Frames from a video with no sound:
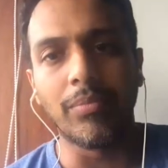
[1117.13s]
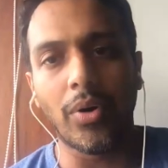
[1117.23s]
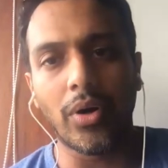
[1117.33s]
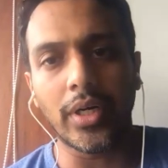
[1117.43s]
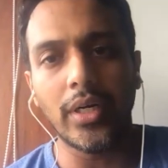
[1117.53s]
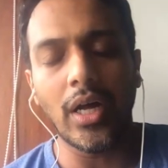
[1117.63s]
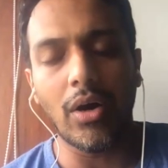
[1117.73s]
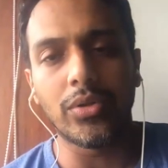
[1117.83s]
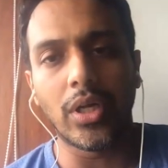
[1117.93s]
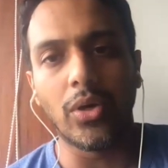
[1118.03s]
important,
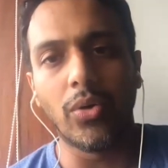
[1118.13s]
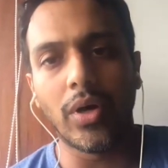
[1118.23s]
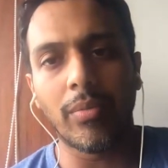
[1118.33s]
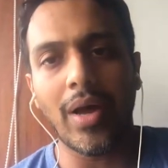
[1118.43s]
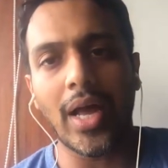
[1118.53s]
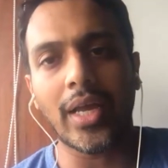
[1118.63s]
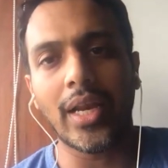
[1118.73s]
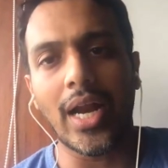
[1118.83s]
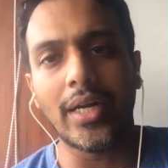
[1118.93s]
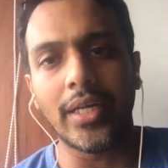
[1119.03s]
how the lower back and
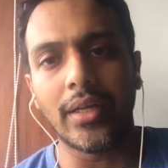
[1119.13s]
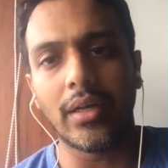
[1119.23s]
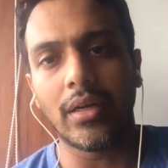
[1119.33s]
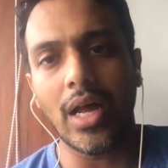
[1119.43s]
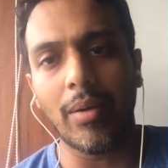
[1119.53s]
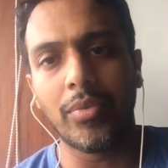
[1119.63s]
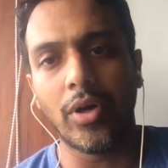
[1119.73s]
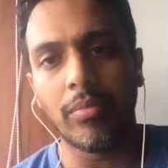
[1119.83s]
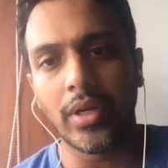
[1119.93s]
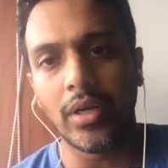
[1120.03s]
anterior
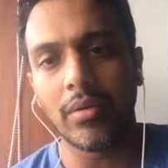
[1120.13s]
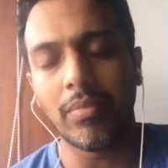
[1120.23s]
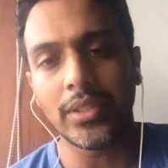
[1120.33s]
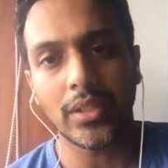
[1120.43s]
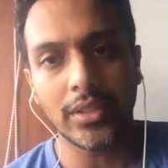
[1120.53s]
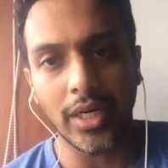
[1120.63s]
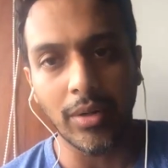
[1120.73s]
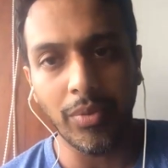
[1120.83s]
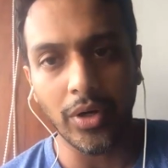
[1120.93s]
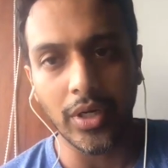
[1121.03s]
abdominal muscles are
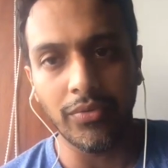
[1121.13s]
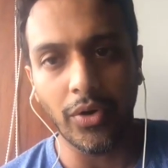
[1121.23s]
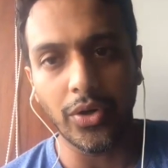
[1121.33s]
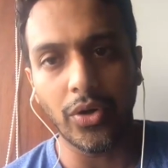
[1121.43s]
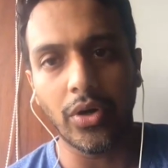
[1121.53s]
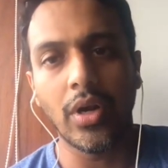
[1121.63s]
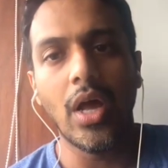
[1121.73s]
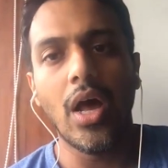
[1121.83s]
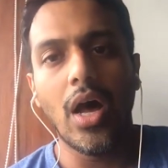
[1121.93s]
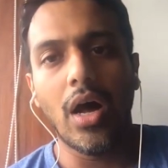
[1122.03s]
important for your
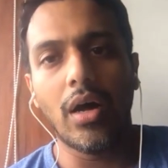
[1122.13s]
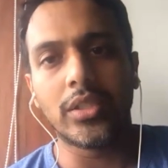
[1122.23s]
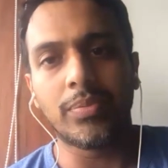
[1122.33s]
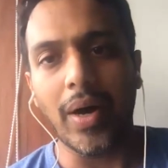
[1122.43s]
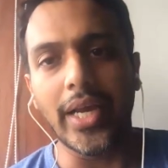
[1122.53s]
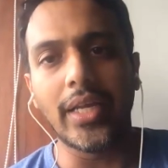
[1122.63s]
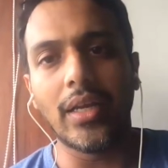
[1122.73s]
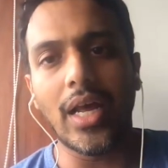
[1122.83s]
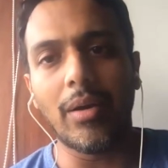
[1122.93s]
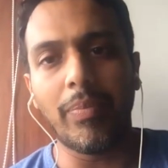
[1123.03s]

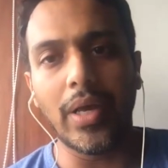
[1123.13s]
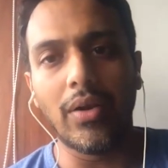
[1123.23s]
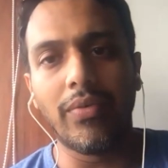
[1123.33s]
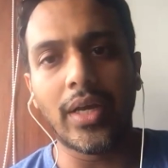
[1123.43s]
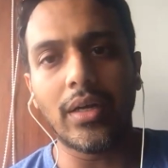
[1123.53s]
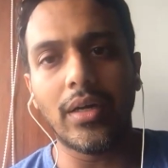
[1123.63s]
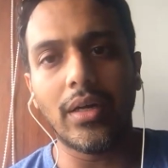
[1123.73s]
spine and pelvic